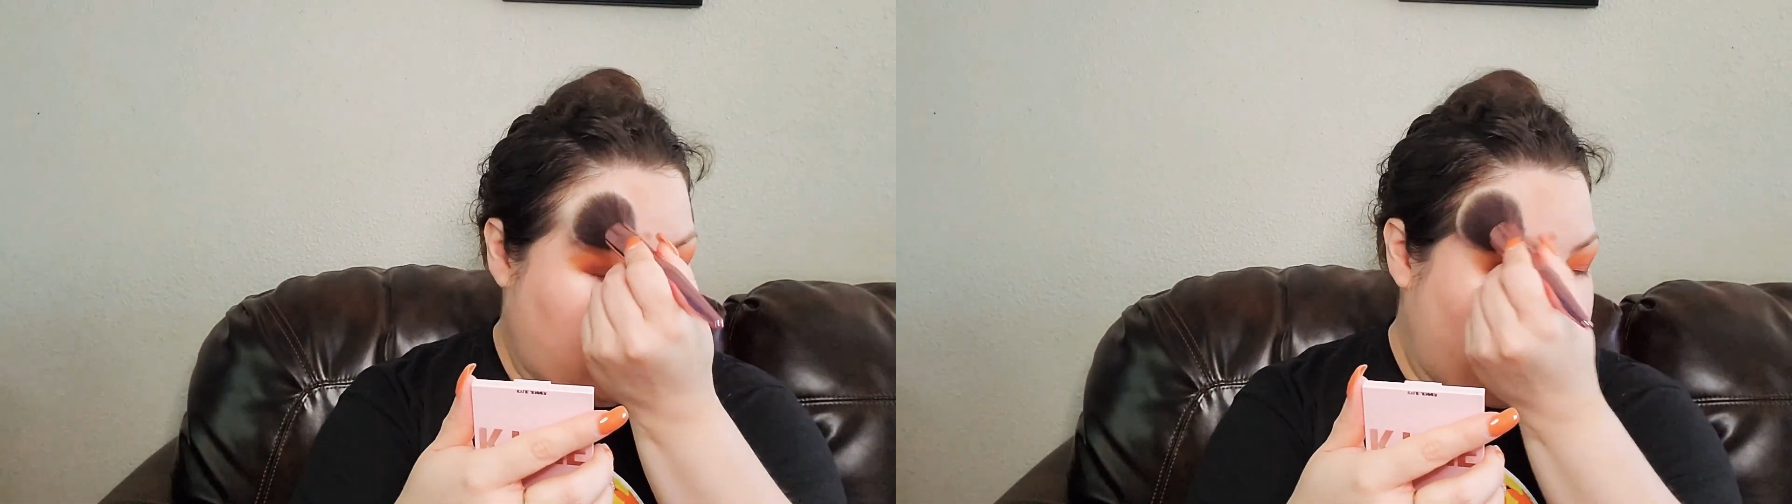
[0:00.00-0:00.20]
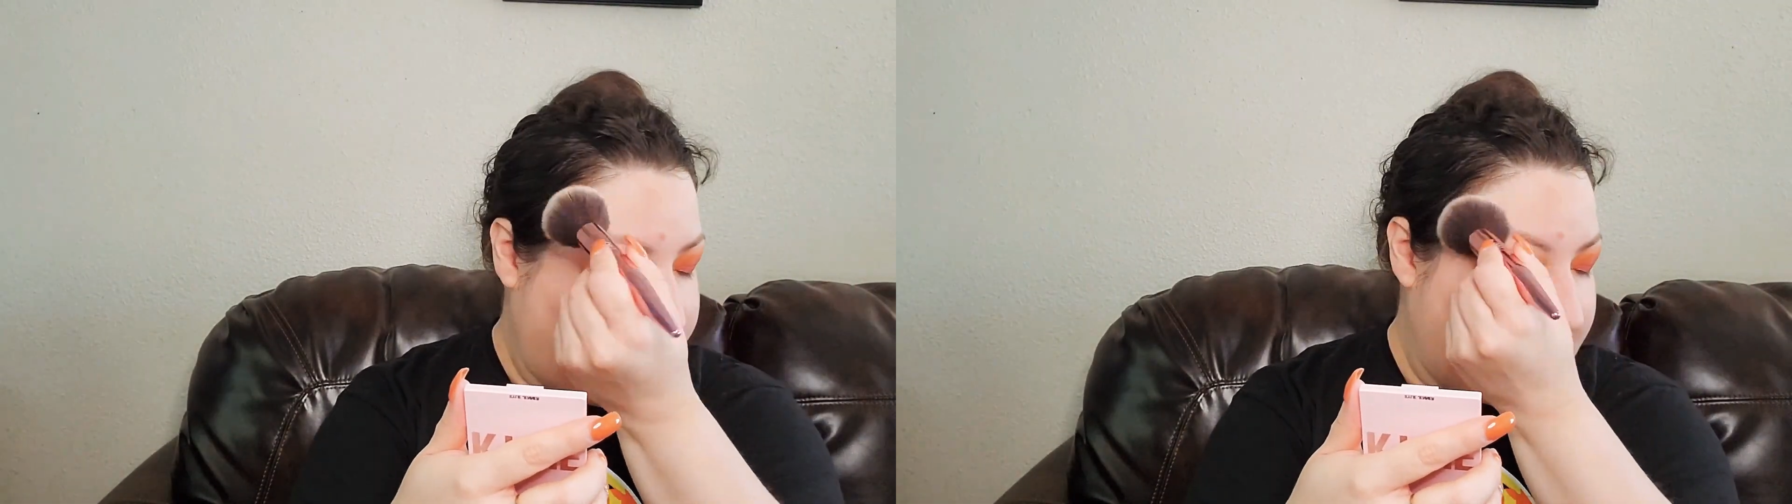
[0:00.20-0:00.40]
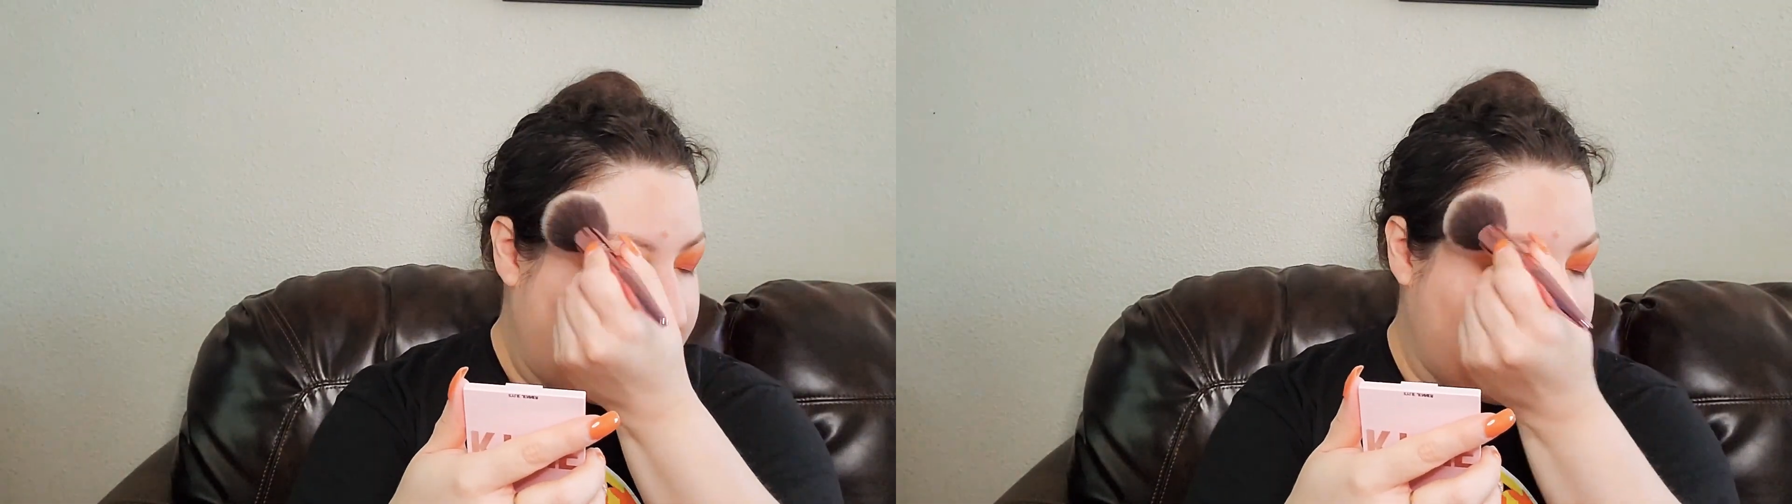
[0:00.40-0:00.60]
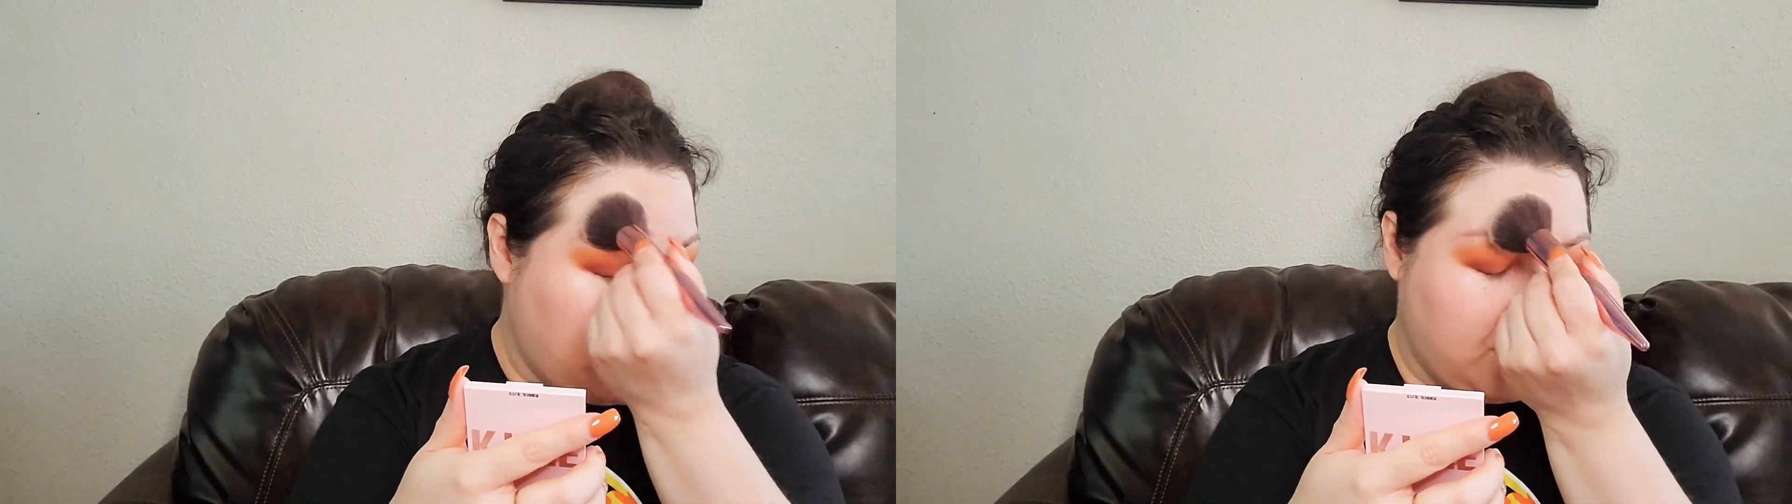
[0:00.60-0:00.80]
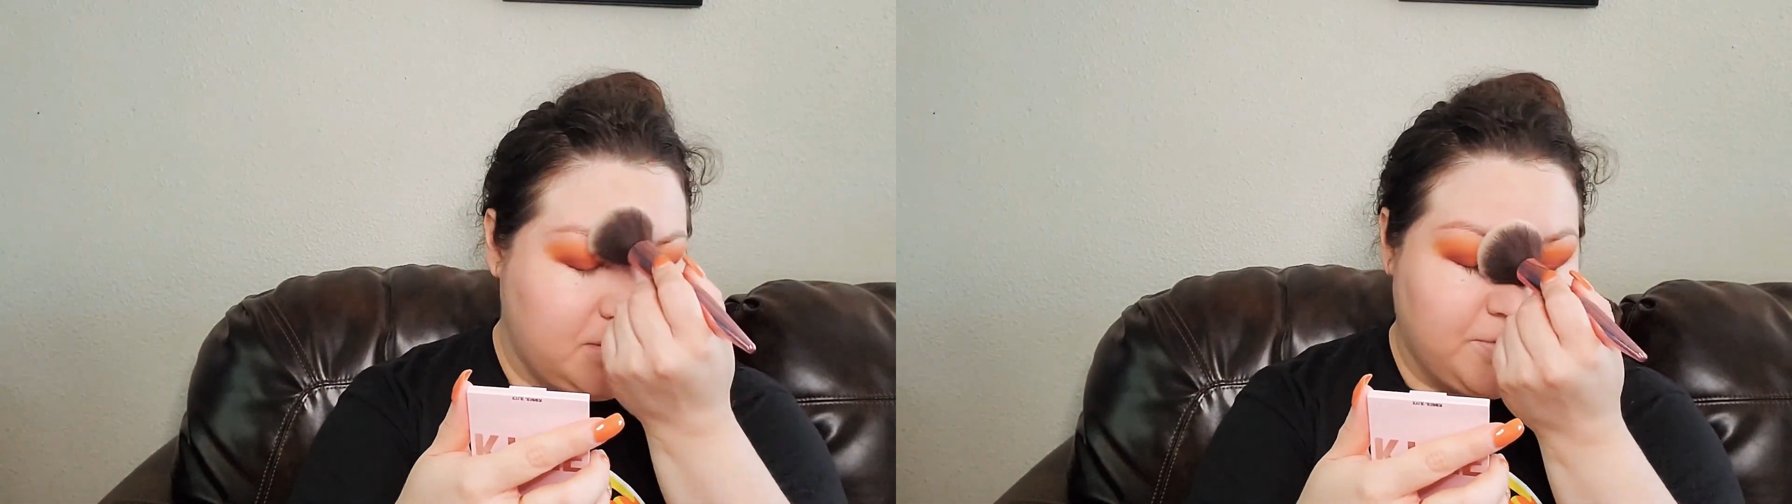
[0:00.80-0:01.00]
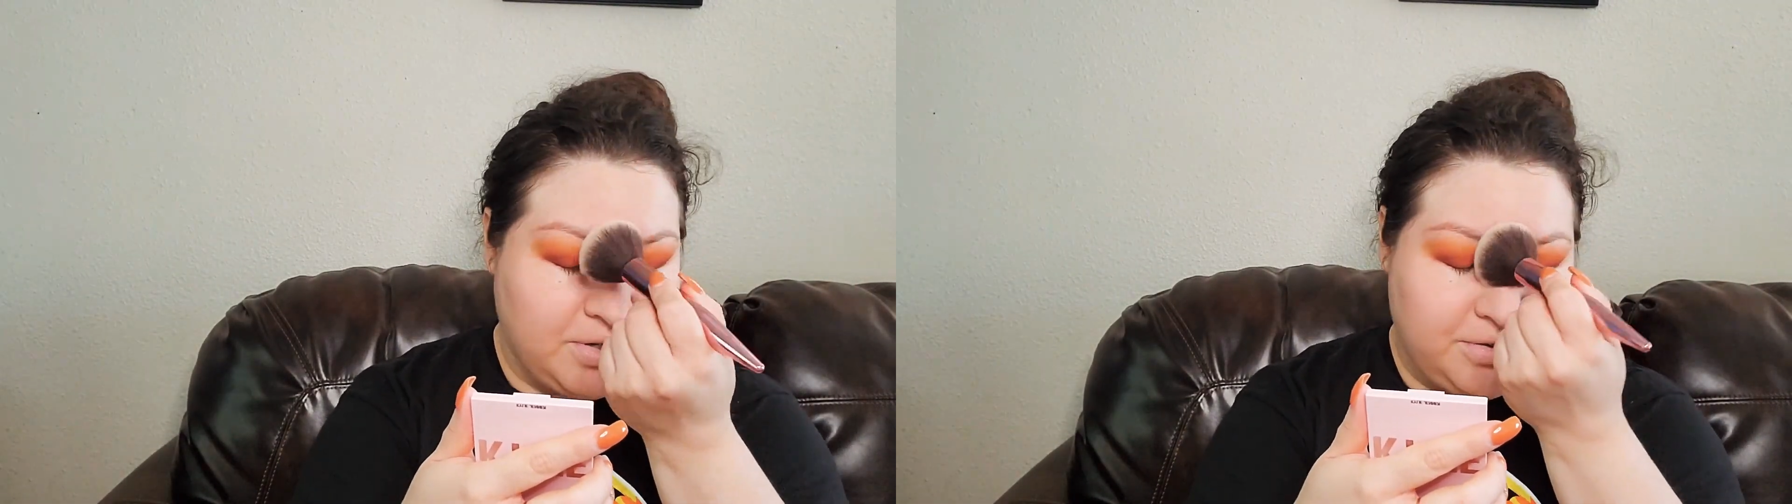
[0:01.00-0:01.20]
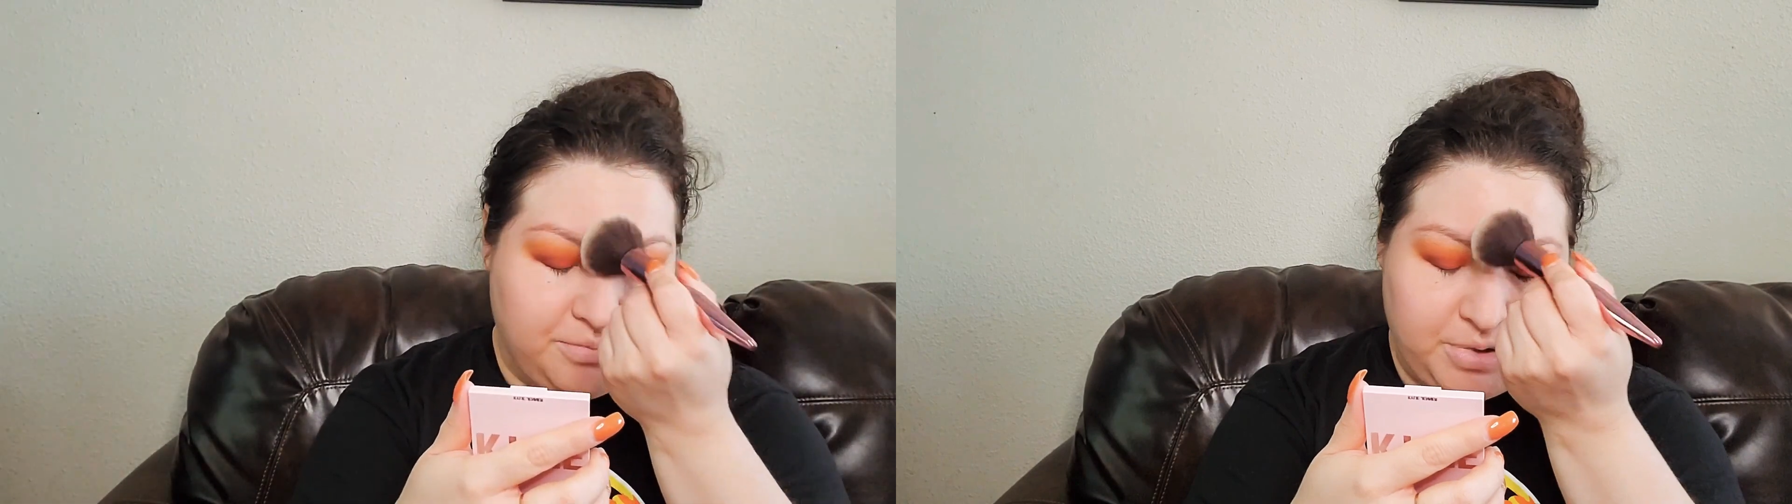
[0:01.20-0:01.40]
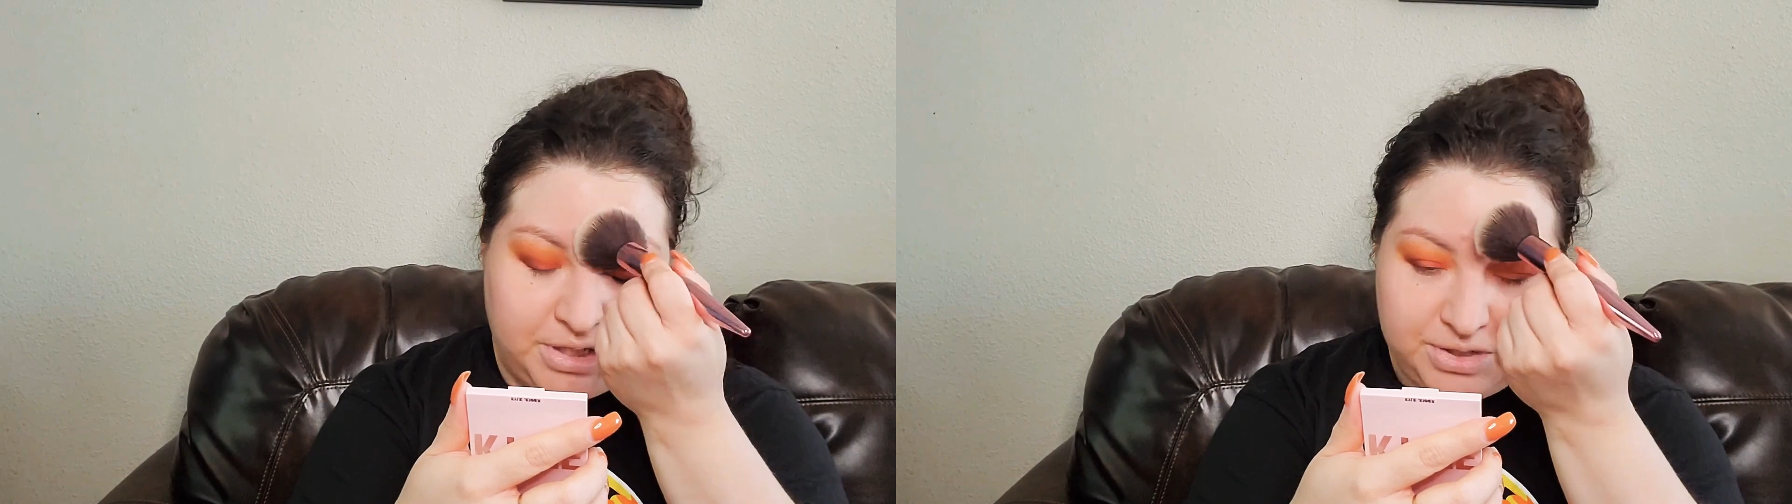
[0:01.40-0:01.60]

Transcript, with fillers: I'll get out of the house for a little bit